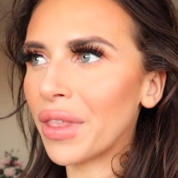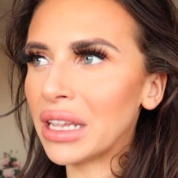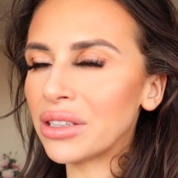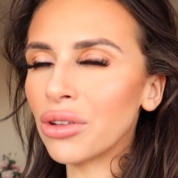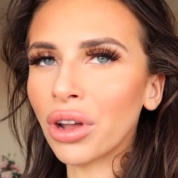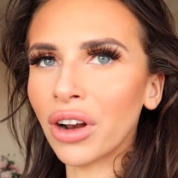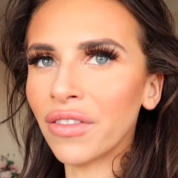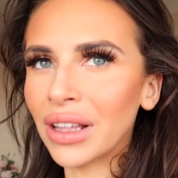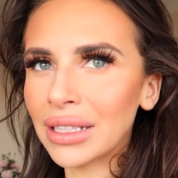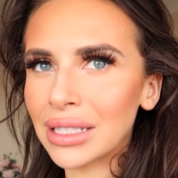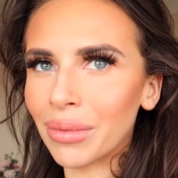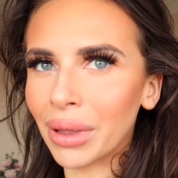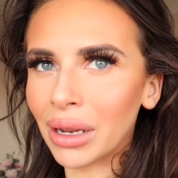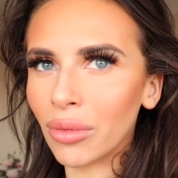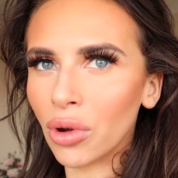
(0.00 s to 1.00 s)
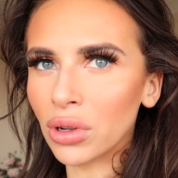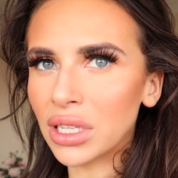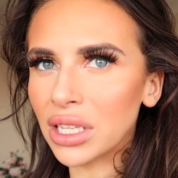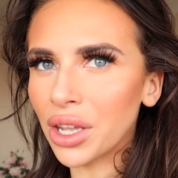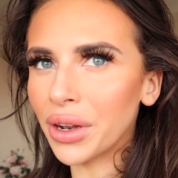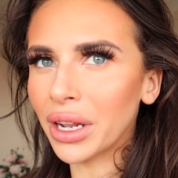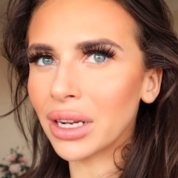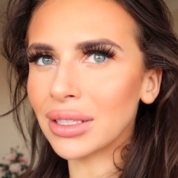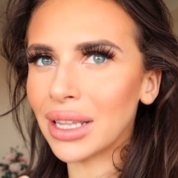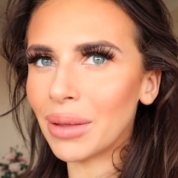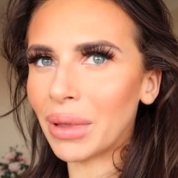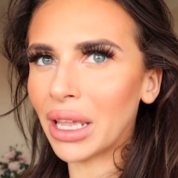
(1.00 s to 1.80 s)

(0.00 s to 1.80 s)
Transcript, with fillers: then he's not going to fancy me anymore because he's only going to see